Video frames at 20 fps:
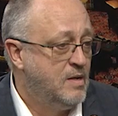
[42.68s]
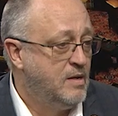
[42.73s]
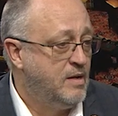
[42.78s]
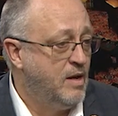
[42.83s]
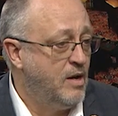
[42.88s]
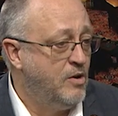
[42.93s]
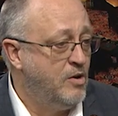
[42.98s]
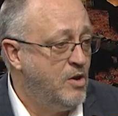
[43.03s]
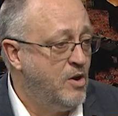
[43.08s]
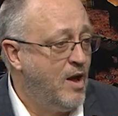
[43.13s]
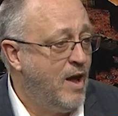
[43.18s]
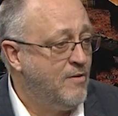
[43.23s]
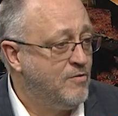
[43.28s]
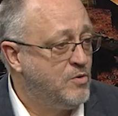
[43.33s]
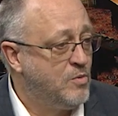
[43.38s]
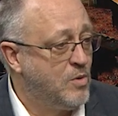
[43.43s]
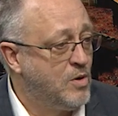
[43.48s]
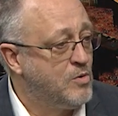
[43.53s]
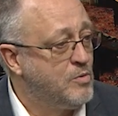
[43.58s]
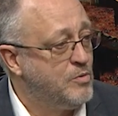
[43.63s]
you know, you have
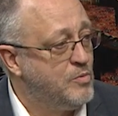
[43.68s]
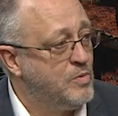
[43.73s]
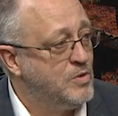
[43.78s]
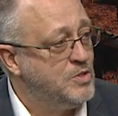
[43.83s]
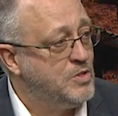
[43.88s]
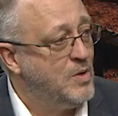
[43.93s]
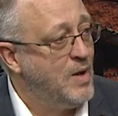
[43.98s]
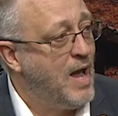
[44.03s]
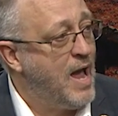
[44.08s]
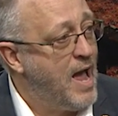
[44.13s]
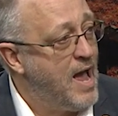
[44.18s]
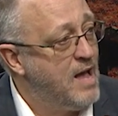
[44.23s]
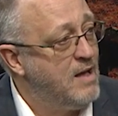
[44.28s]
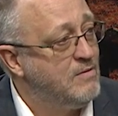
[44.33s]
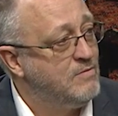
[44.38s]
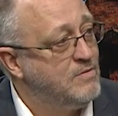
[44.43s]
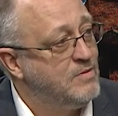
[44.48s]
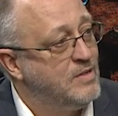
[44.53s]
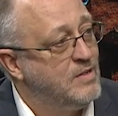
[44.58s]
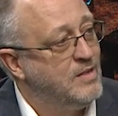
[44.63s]
to work with what you
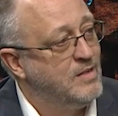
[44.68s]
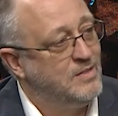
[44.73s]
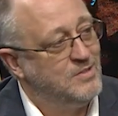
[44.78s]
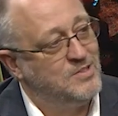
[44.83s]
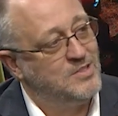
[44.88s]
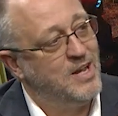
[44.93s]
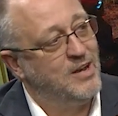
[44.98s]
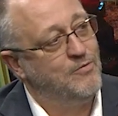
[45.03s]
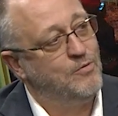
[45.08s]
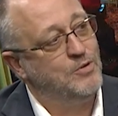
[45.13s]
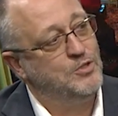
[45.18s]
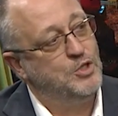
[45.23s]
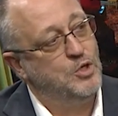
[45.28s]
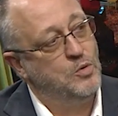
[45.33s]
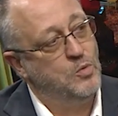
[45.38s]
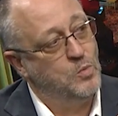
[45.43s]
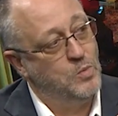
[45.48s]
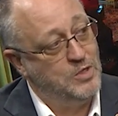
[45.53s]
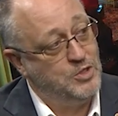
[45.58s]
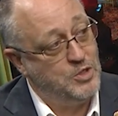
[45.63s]
have instead of what
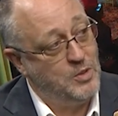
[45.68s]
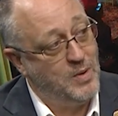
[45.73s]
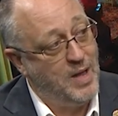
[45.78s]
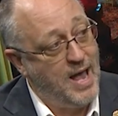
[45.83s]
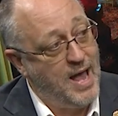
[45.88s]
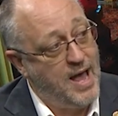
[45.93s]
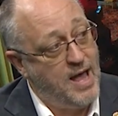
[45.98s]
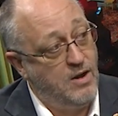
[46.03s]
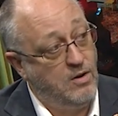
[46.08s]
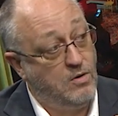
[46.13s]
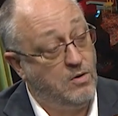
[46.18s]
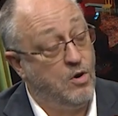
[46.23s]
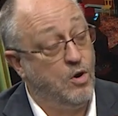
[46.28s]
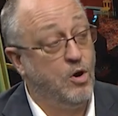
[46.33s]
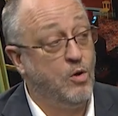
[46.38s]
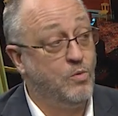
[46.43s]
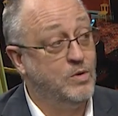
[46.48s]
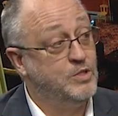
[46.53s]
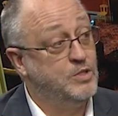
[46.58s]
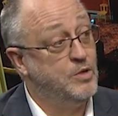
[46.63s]
you what you had or,
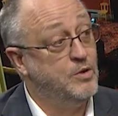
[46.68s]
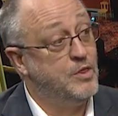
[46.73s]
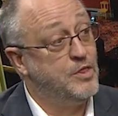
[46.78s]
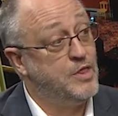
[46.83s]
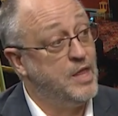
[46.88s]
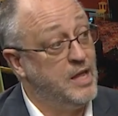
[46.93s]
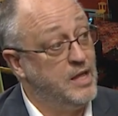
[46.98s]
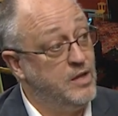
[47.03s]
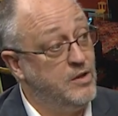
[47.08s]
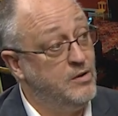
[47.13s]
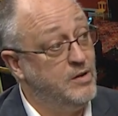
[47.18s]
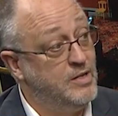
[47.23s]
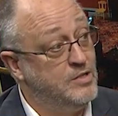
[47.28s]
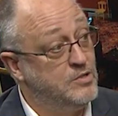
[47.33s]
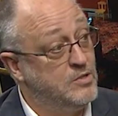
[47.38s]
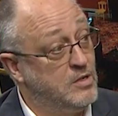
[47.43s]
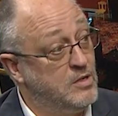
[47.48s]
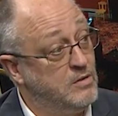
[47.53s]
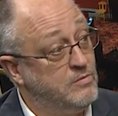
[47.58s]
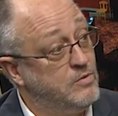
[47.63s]
or what you think you
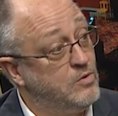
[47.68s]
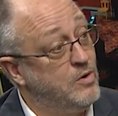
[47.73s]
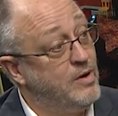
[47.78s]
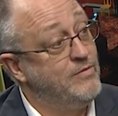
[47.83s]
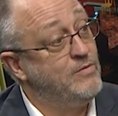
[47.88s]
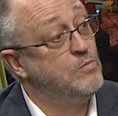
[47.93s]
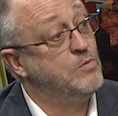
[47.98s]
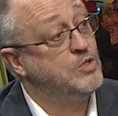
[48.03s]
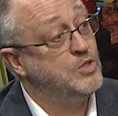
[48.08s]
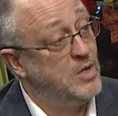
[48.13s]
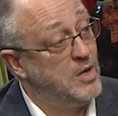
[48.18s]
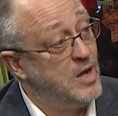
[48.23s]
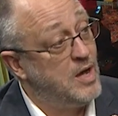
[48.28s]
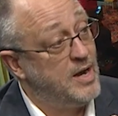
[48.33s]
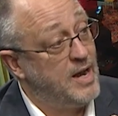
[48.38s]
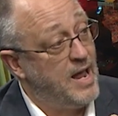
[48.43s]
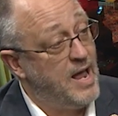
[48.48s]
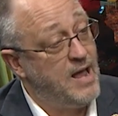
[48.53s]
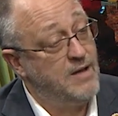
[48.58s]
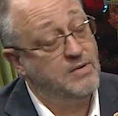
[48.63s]
deserve or even what you ought
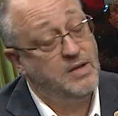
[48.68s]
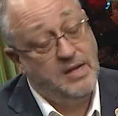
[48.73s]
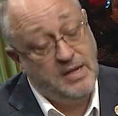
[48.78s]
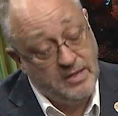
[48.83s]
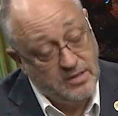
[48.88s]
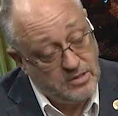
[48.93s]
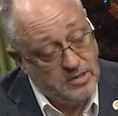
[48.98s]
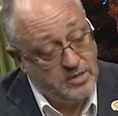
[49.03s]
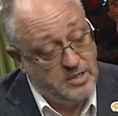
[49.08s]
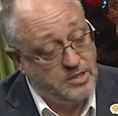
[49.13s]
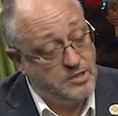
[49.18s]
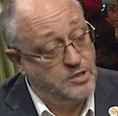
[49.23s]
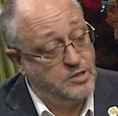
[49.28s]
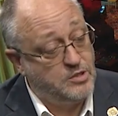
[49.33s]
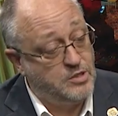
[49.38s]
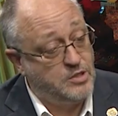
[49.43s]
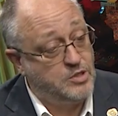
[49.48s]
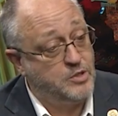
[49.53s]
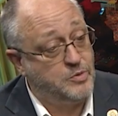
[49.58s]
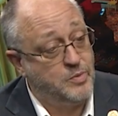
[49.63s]
to have. So this is
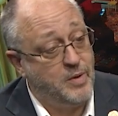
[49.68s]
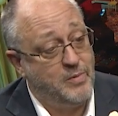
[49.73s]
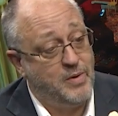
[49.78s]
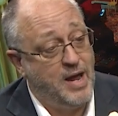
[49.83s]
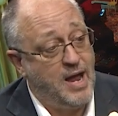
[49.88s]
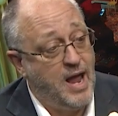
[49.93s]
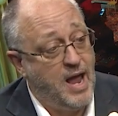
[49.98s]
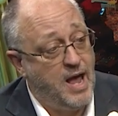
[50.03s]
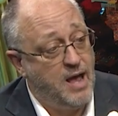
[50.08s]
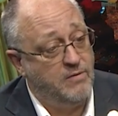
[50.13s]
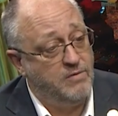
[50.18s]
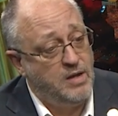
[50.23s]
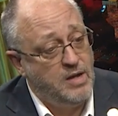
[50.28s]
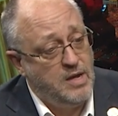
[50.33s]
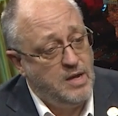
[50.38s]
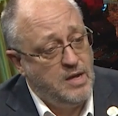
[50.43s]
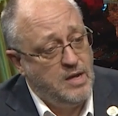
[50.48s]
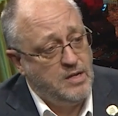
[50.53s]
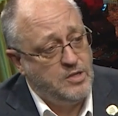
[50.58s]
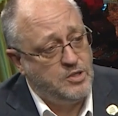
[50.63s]
this is what we have.
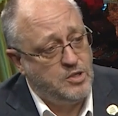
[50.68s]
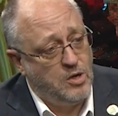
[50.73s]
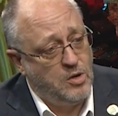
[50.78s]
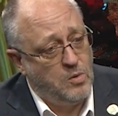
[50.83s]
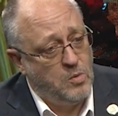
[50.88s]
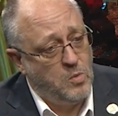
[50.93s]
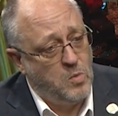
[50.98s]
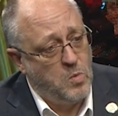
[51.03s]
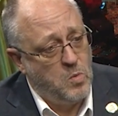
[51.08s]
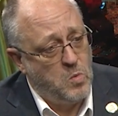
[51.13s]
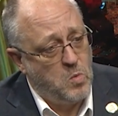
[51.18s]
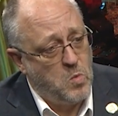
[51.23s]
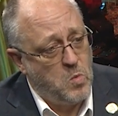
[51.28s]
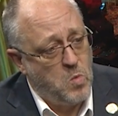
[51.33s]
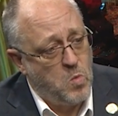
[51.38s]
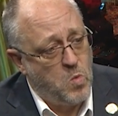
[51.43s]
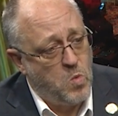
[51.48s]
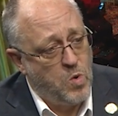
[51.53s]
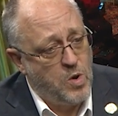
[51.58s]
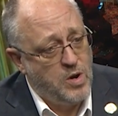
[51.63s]
So
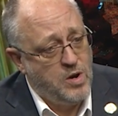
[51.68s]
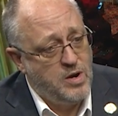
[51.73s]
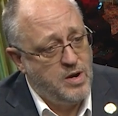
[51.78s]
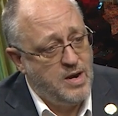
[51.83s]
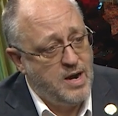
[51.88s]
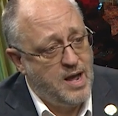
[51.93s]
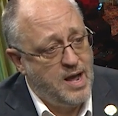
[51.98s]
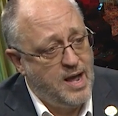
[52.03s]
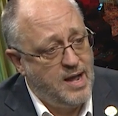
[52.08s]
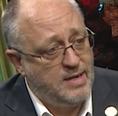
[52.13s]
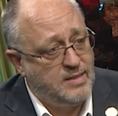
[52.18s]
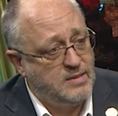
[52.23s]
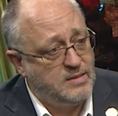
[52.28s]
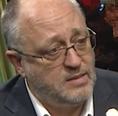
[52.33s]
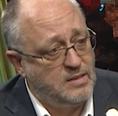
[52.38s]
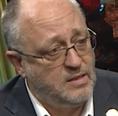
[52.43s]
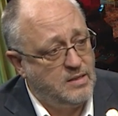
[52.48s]
we're not